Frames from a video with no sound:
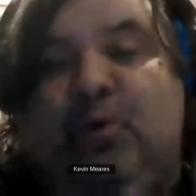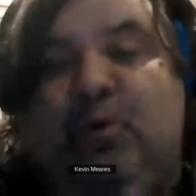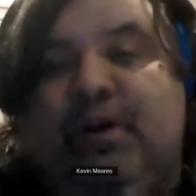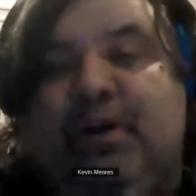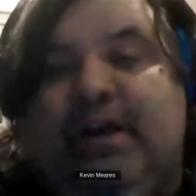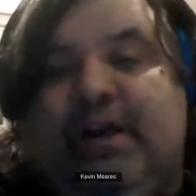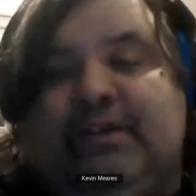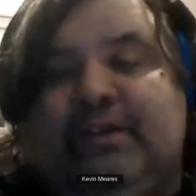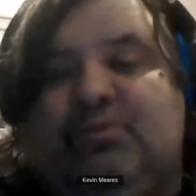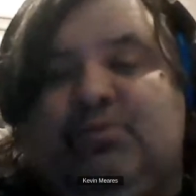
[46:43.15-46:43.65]

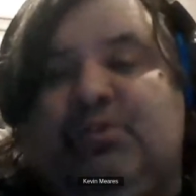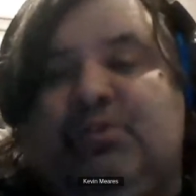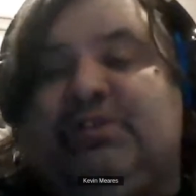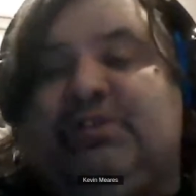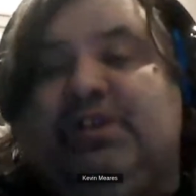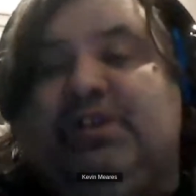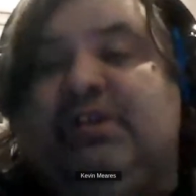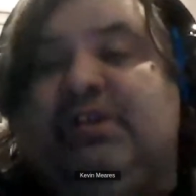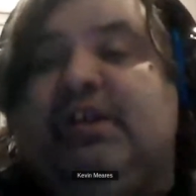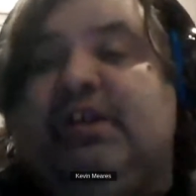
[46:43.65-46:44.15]
organized
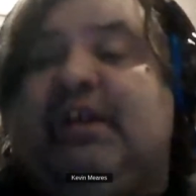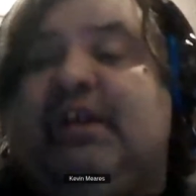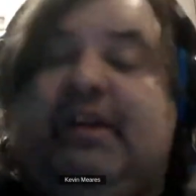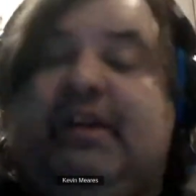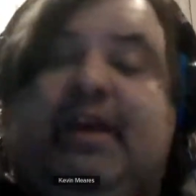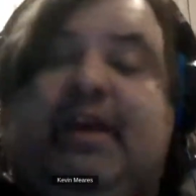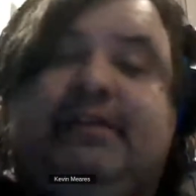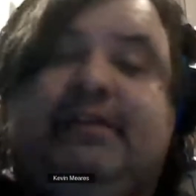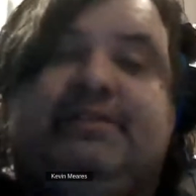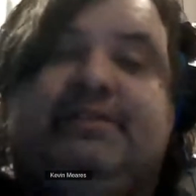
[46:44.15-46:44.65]

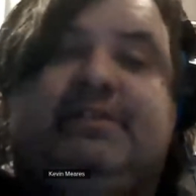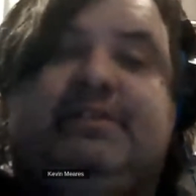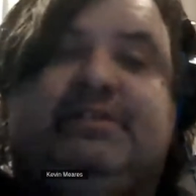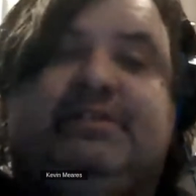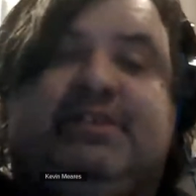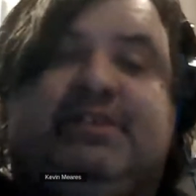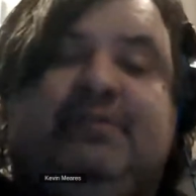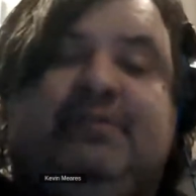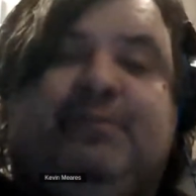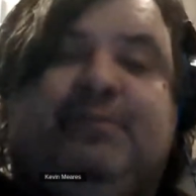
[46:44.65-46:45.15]
religion and his
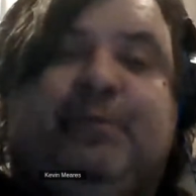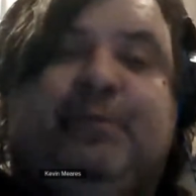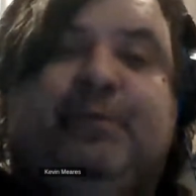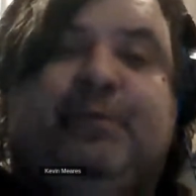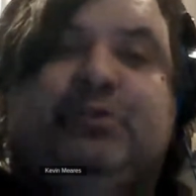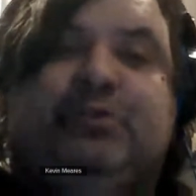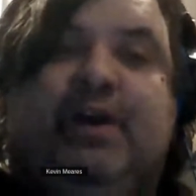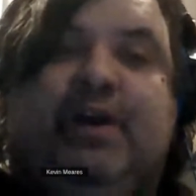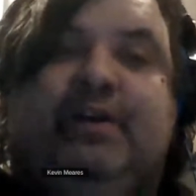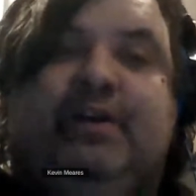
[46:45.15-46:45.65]
disdain for
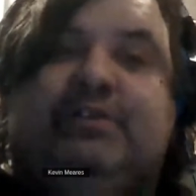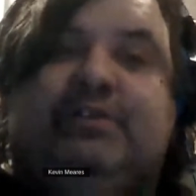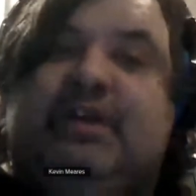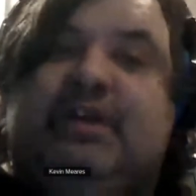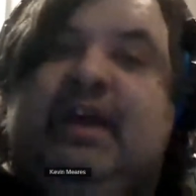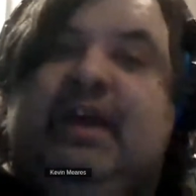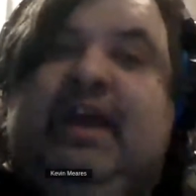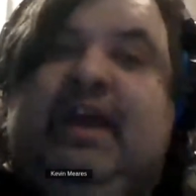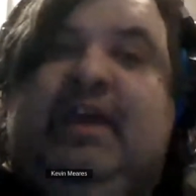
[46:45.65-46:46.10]
witch trials,